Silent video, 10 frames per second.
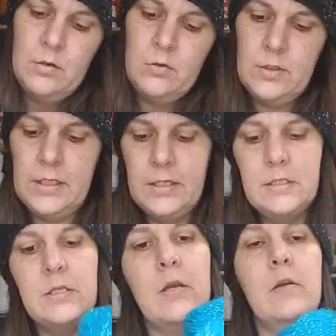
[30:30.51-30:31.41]
two of
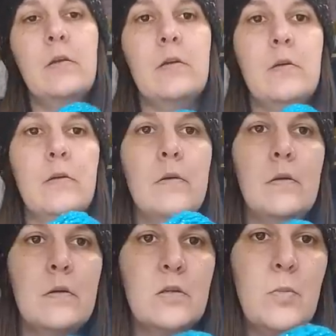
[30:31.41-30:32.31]
these
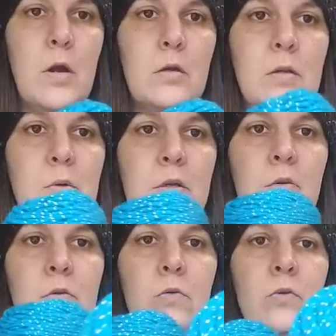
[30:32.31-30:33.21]
sparkly
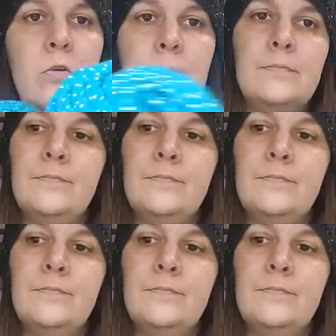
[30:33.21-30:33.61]
blues.